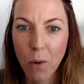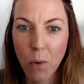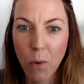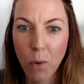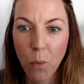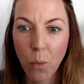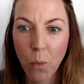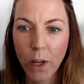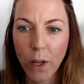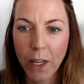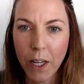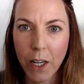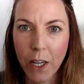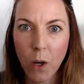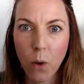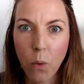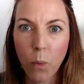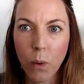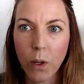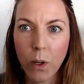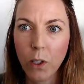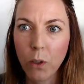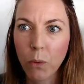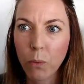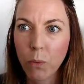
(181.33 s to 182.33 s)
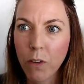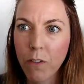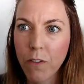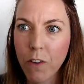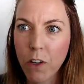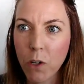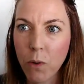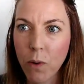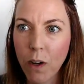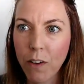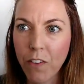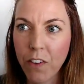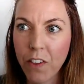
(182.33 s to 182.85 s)
we will
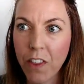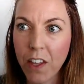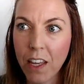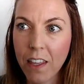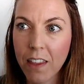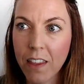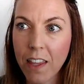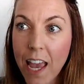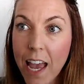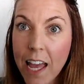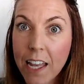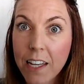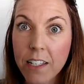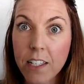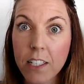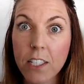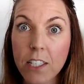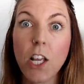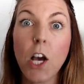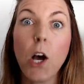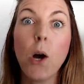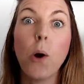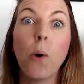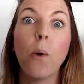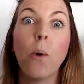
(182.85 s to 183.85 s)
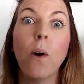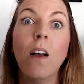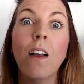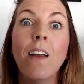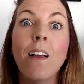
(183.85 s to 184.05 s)
review everything in the end. So